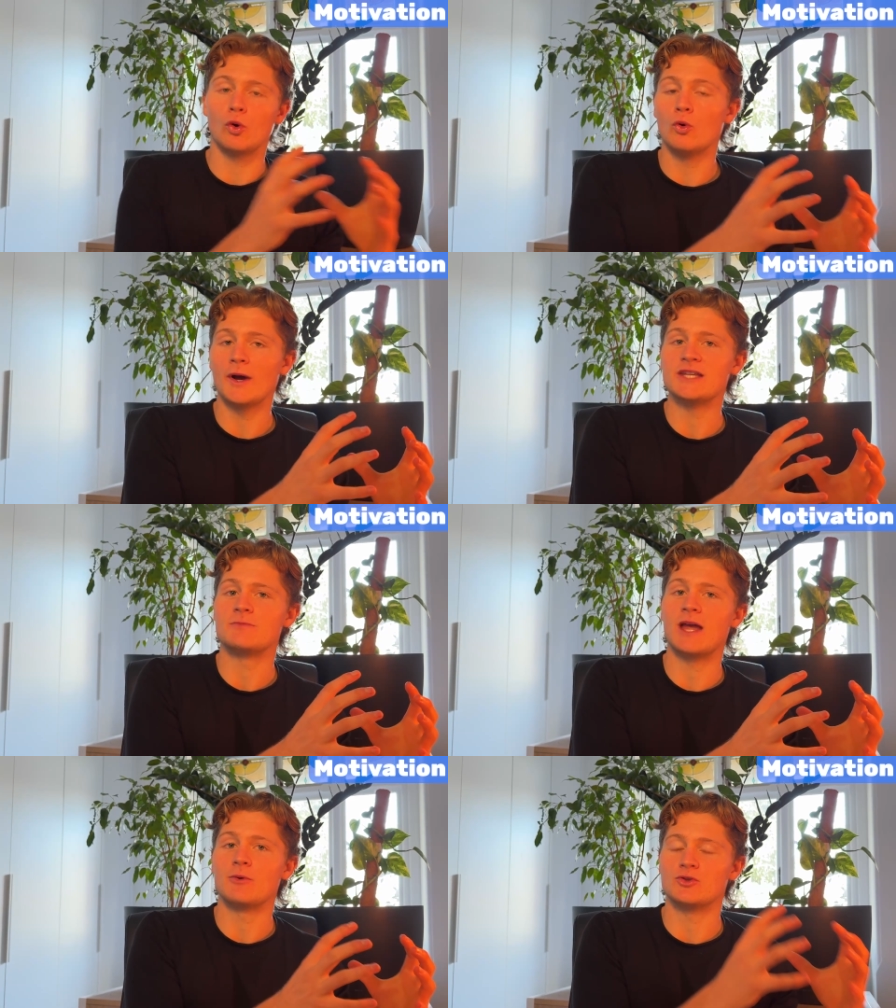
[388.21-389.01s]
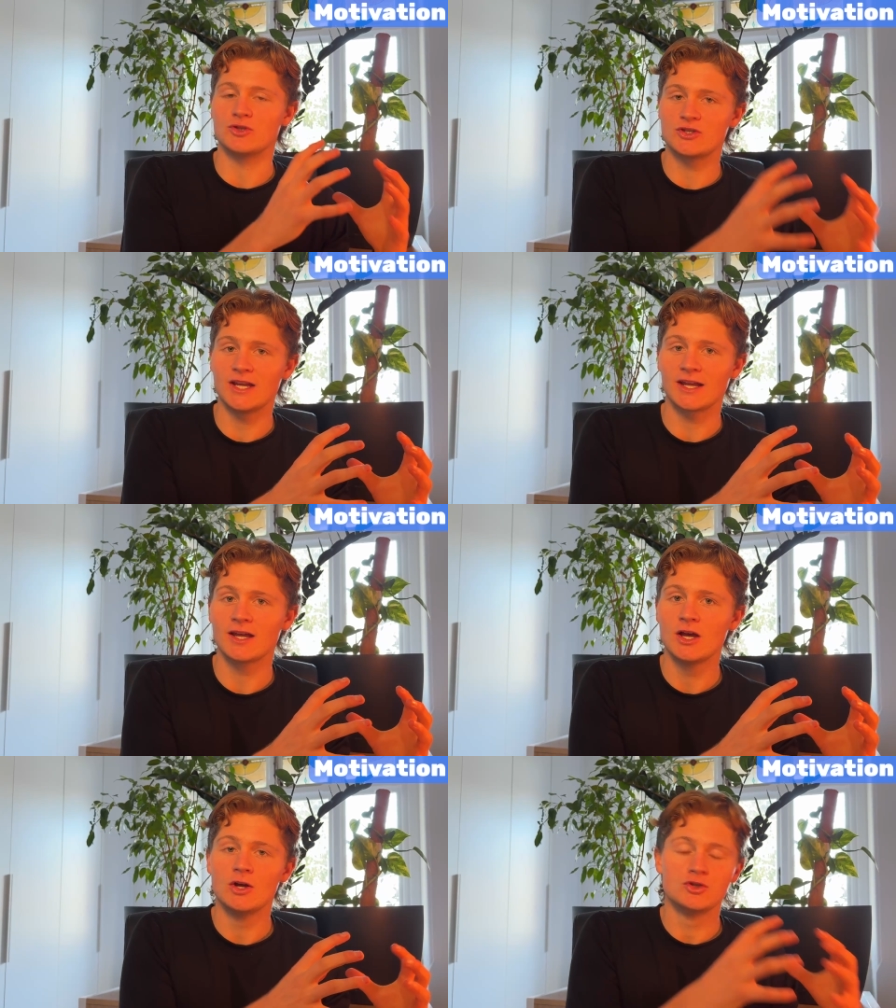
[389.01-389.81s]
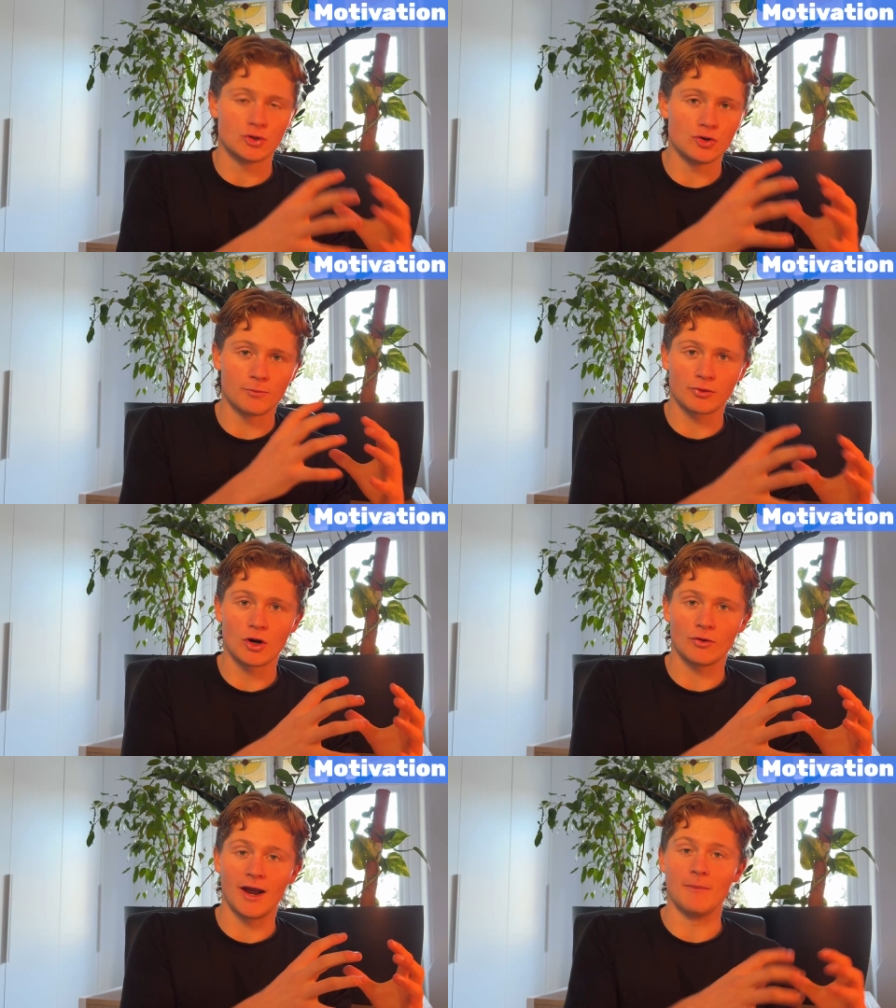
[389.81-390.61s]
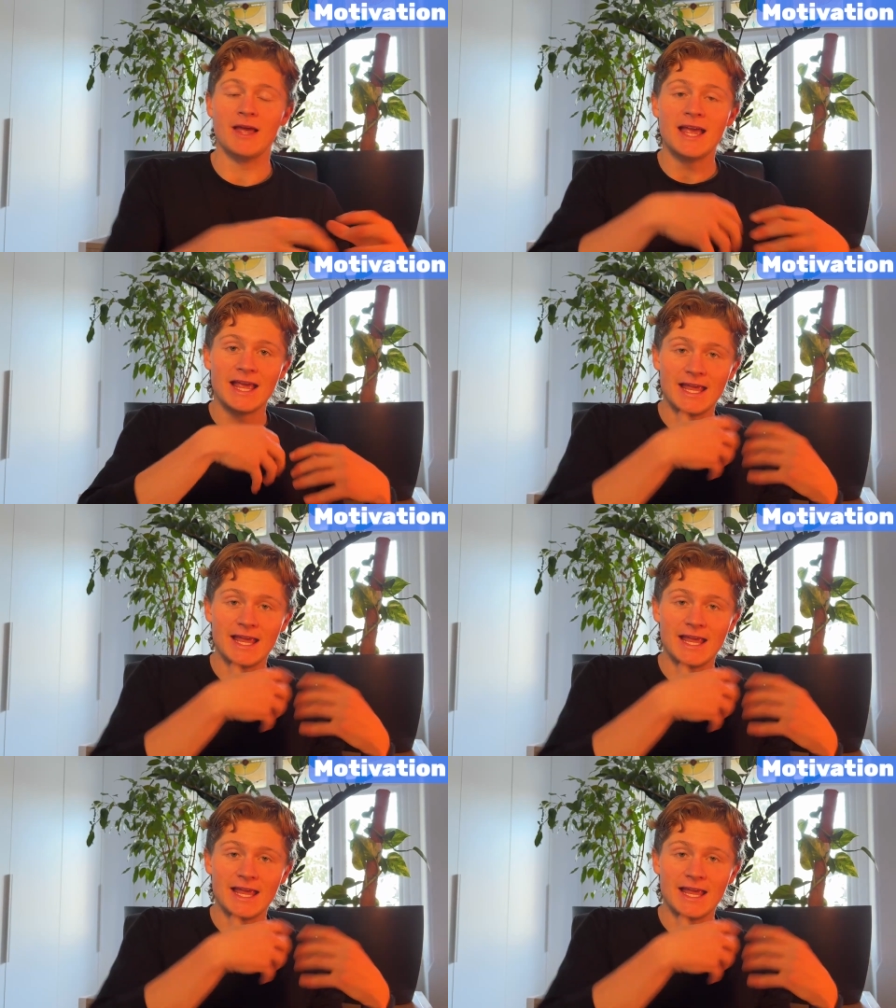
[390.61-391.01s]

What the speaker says: always be able to stick to your program